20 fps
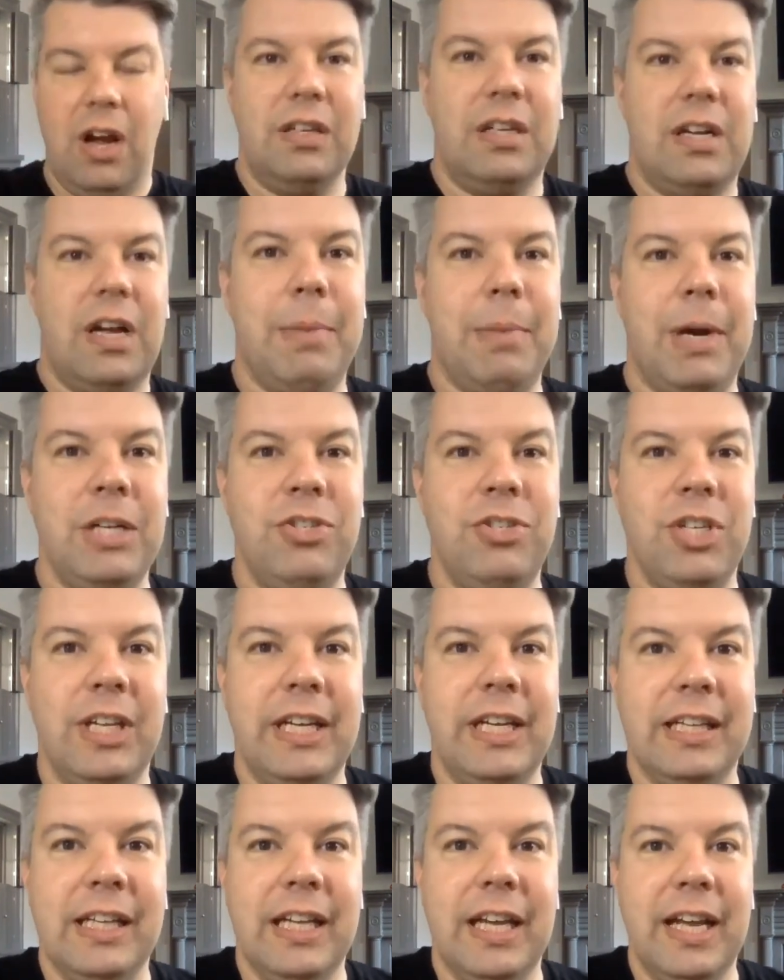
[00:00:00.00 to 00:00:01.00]
Come on,
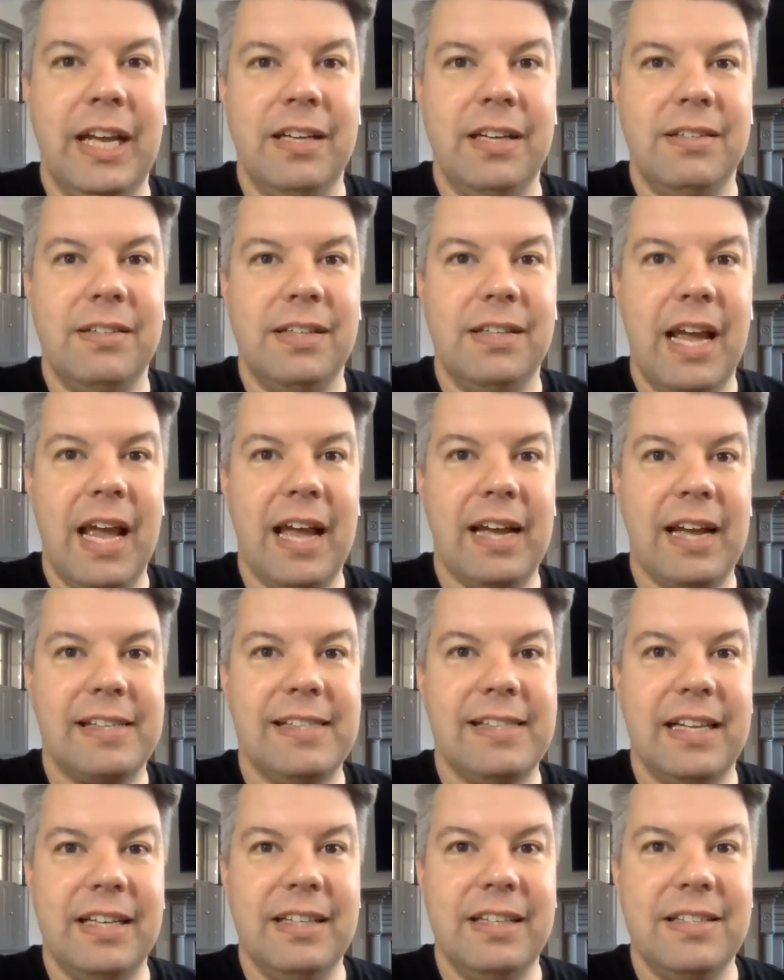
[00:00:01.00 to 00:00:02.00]
Gillian Lynne.
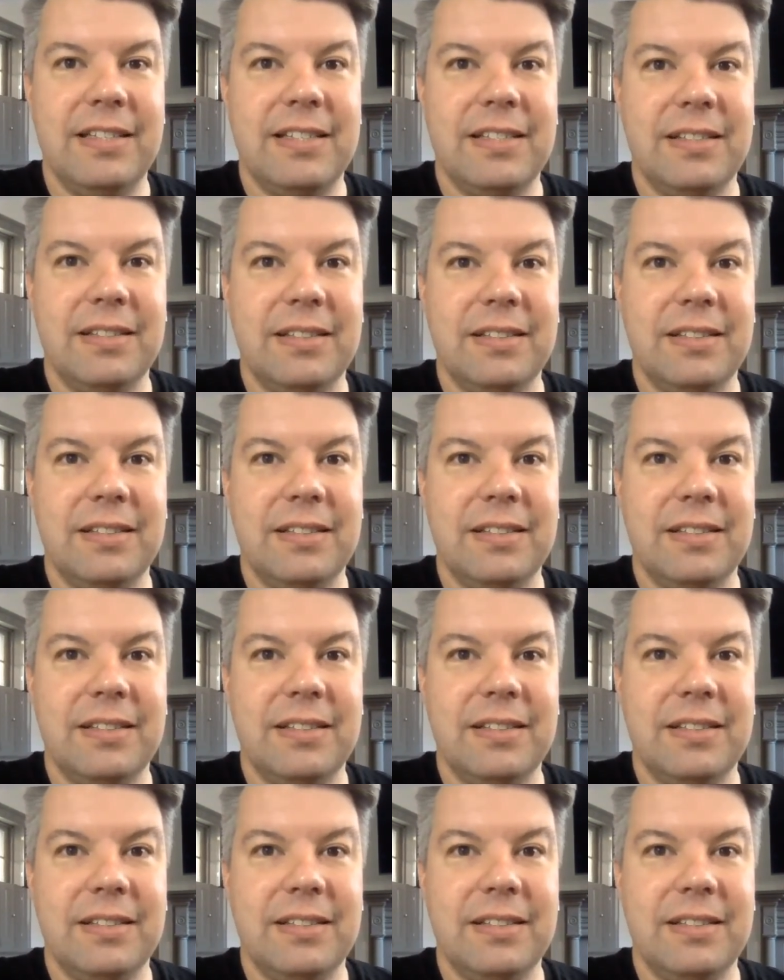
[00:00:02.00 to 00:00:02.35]
Excellent.